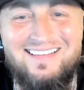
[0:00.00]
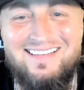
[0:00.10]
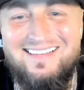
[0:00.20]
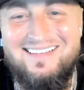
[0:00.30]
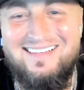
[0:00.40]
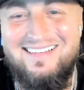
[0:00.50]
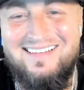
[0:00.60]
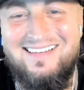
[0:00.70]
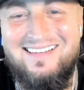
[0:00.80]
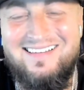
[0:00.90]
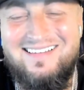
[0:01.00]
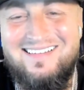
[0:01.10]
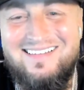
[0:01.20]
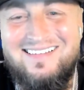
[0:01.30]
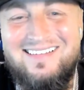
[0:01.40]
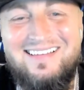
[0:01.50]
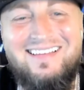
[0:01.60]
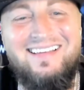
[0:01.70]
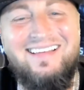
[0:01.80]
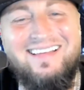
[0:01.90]

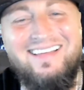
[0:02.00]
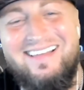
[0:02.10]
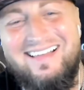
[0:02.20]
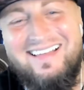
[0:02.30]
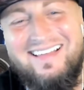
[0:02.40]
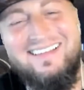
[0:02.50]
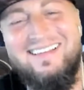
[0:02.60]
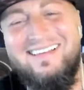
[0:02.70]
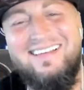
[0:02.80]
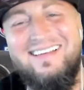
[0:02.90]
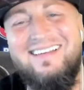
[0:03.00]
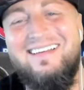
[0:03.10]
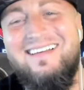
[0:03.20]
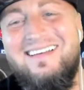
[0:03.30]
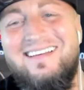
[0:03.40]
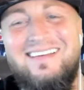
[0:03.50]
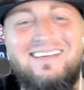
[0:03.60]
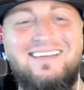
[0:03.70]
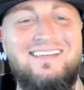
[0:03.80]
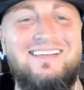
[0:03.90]

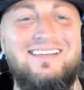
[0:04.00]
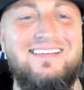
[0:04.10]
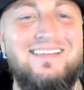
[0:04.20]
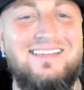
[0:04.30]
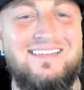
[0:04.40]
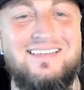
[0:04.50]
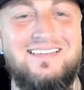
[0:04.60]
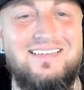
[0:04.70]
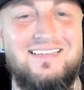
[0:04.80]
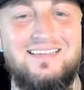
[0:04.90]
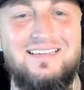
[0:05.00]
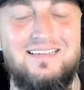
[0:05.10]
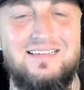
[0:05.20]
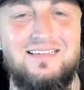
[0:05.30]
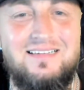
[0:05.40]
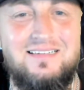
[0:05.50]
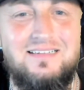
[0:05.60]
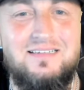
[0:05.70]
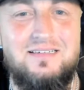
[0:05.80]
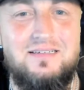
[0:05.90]

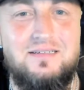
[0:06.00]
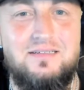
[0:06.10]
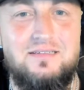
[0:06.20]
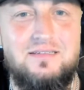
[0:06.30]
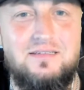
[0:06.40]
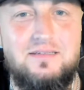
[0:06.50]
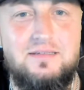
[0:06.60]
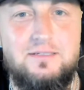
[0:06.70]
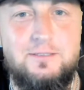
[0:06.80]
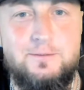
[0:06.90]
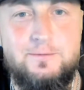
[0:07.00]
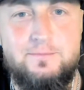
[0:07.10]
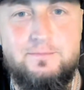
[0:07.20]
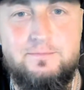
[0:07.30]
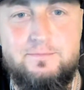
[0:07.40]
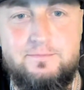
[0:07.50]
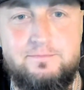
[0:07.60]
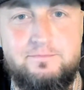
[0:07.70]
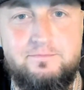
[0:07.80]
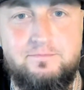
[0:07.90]
This person isn't speaking.